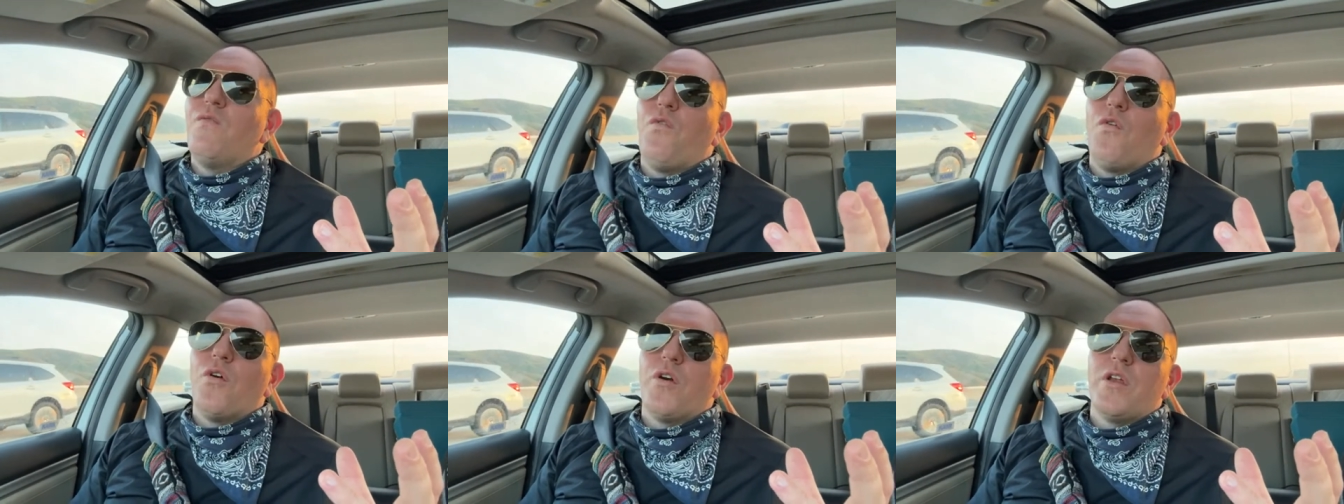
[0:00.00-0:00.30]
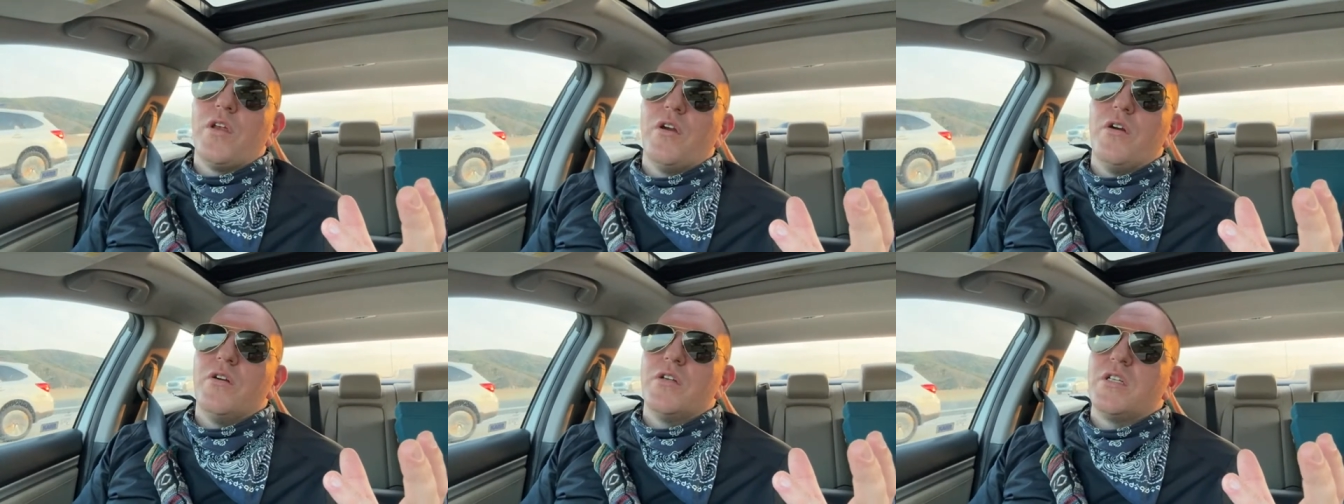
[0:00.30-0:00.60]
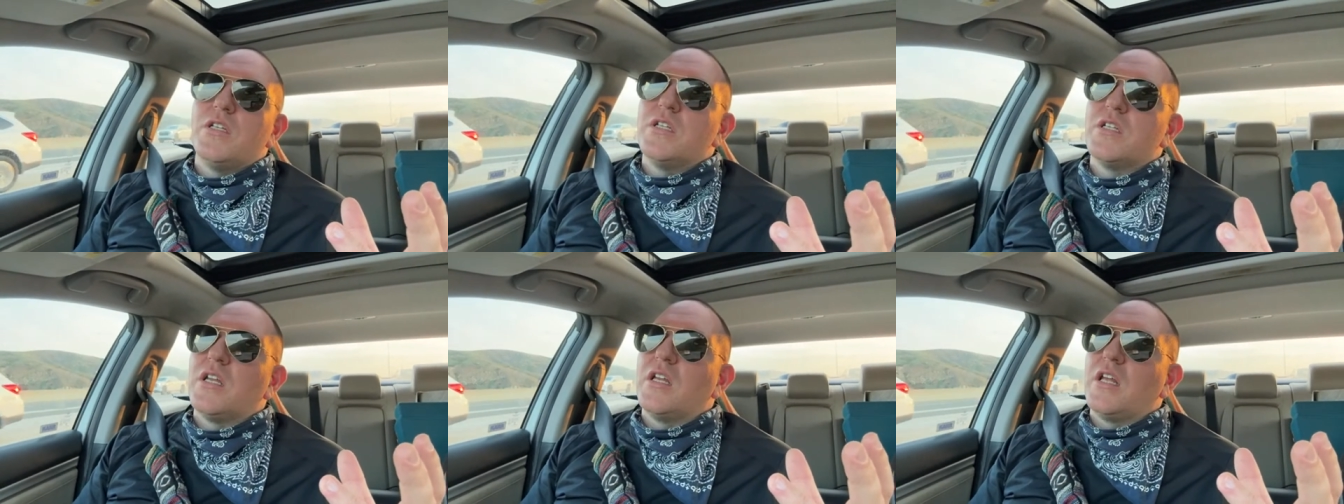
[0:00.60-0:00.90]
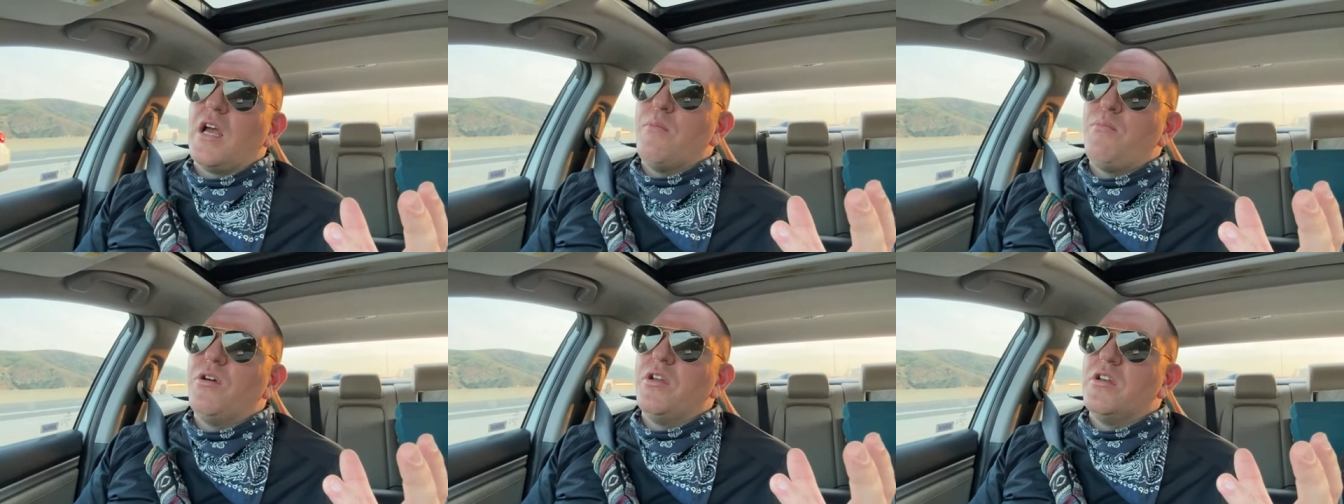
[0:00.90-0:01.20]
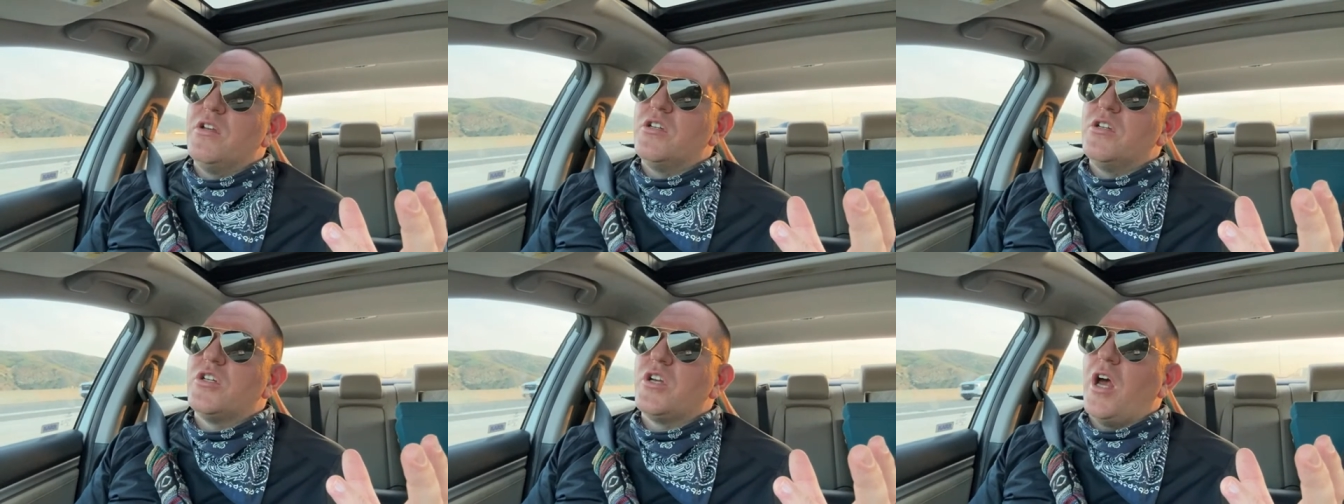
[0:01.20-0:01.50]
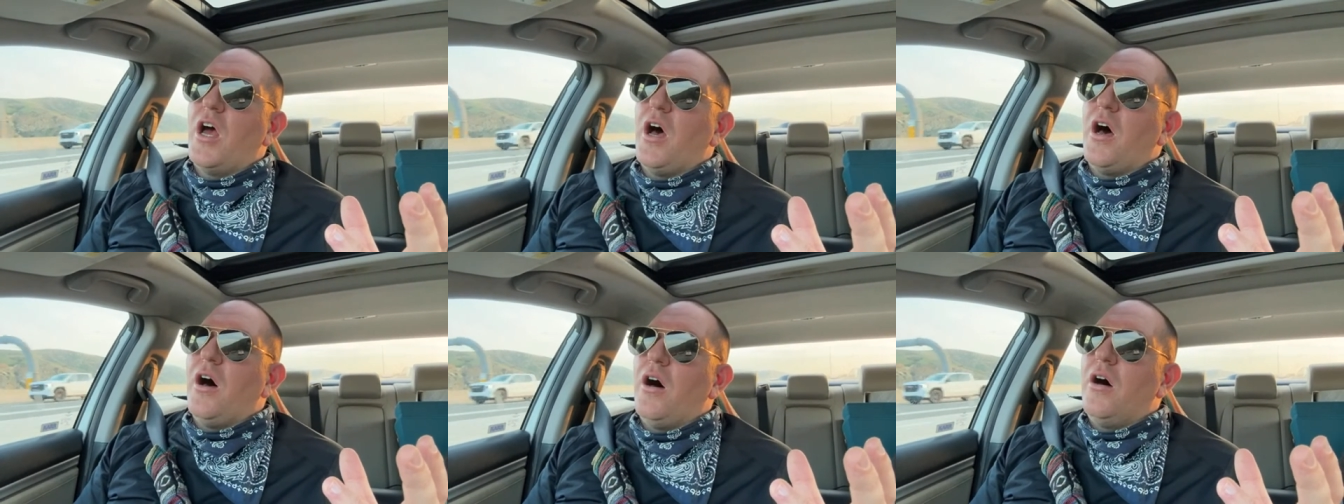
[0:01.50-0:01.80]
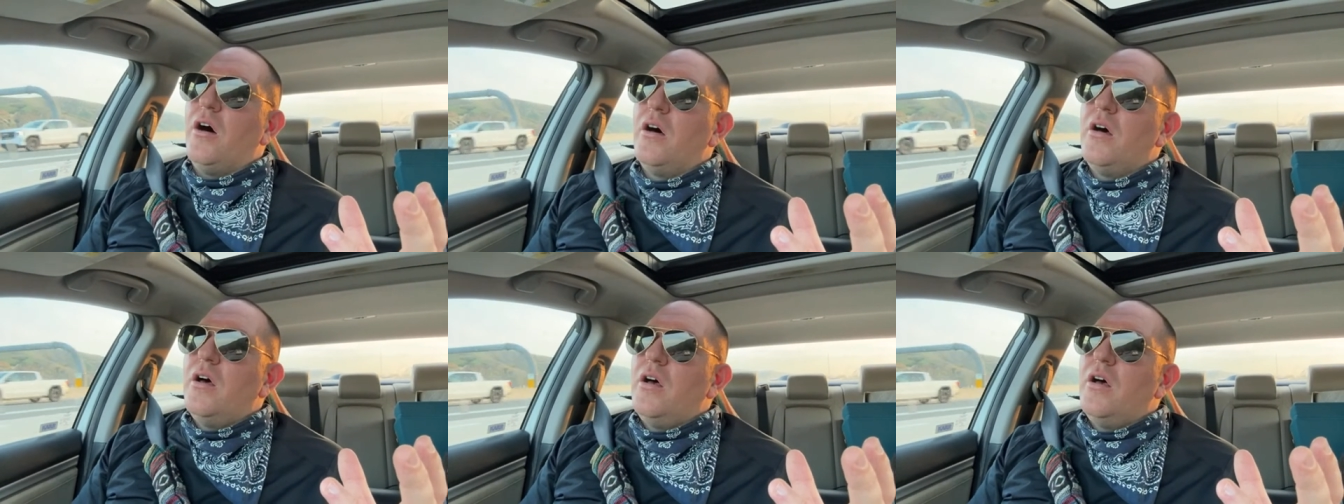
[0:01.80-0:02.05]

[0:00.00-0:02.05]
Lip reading: 4 years, he's going to get put in jail.